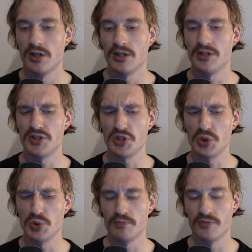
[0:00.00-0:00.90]

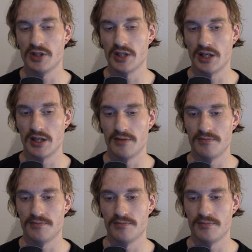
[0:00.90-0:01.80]
assumed,
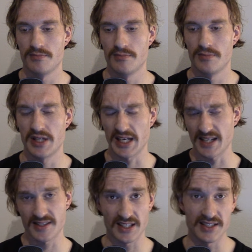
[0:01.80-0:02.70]
and I
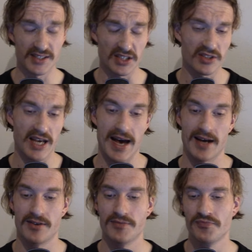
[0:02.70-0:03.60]
guess they still can.